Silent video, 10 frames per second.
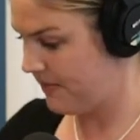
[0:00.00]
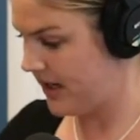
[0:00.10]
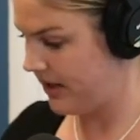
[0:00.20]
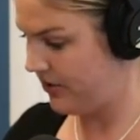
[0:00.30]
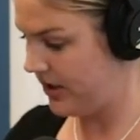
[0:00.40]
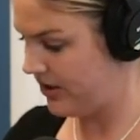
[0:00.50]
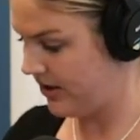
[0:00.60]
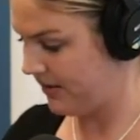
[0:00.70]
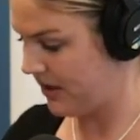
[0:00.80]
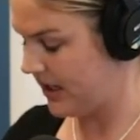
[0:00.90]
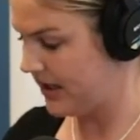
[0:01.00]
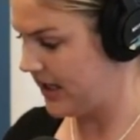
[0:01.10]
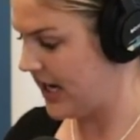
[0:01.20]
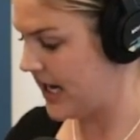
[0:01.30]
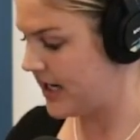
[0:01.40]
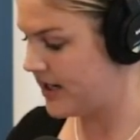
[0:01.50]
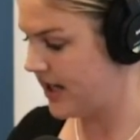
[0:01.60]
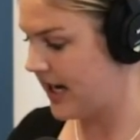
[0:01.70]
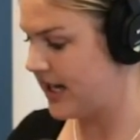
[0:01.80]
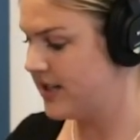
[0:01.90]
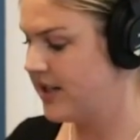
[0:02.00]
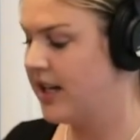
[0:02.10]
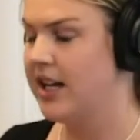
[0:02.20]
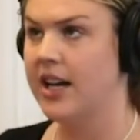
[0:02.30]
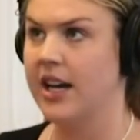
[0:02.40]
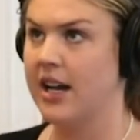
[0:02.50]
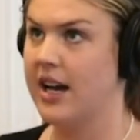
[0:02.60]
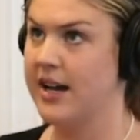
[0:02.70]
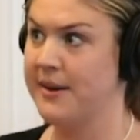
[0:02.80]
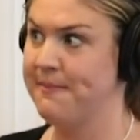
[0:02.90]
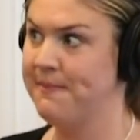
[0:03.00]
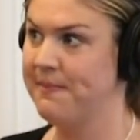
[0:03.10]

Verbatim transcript: and I know they talk about it at the end that um,